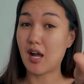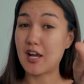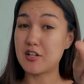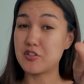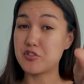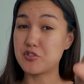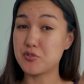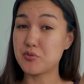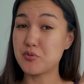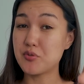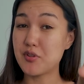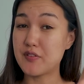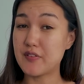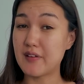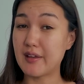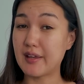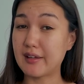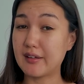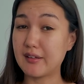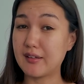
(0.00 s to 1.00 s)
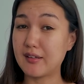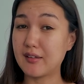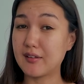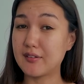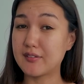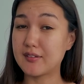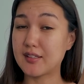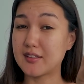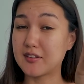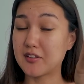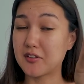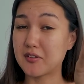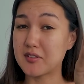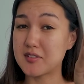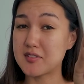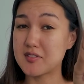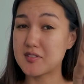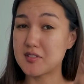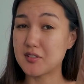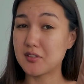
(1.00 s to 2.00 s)
I do think that there
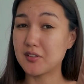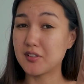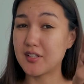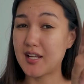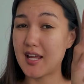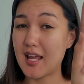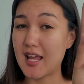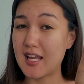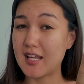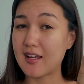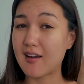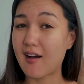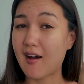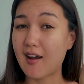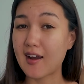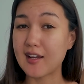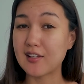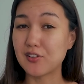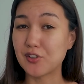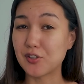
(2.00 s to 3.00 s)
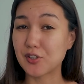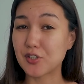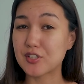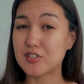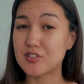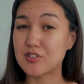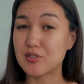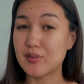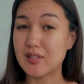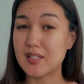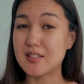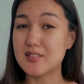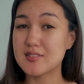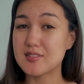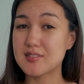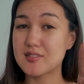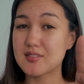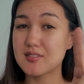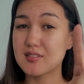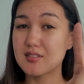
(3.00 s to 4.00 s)
is still an AI look to
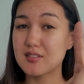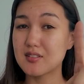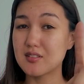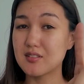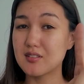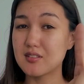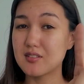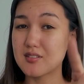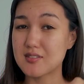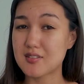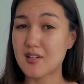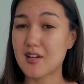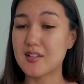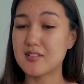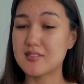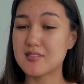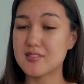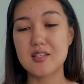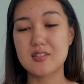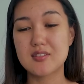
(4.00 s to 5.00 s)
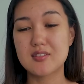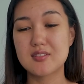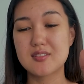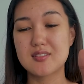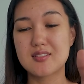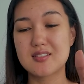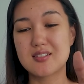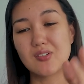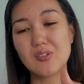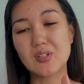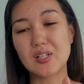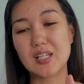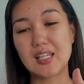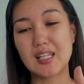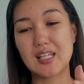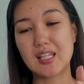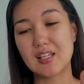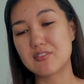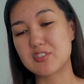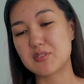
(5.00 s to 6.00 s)
these designs. It still
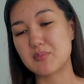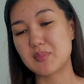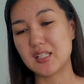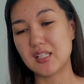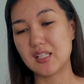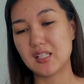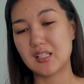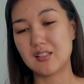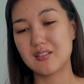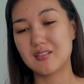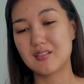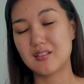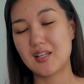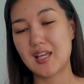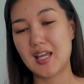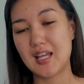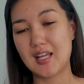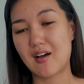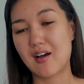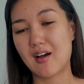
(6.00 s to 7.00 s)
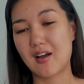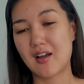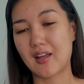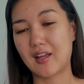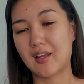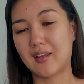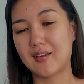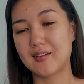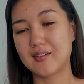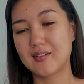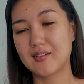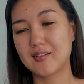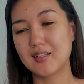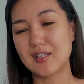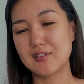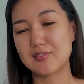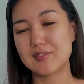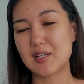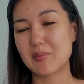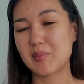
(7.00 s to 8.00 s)
gives me AI,
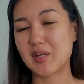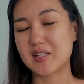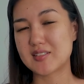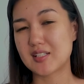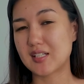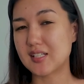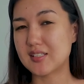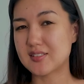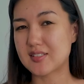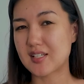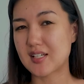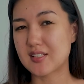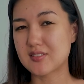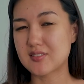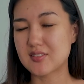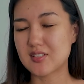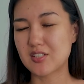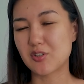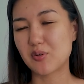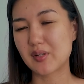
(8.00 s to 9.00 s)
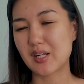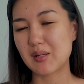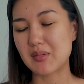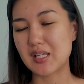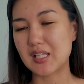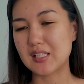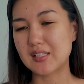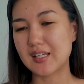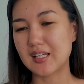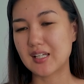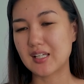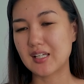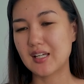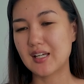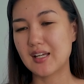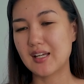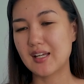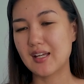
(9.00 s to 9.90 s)
if that makes any sense. You know what I mean? Like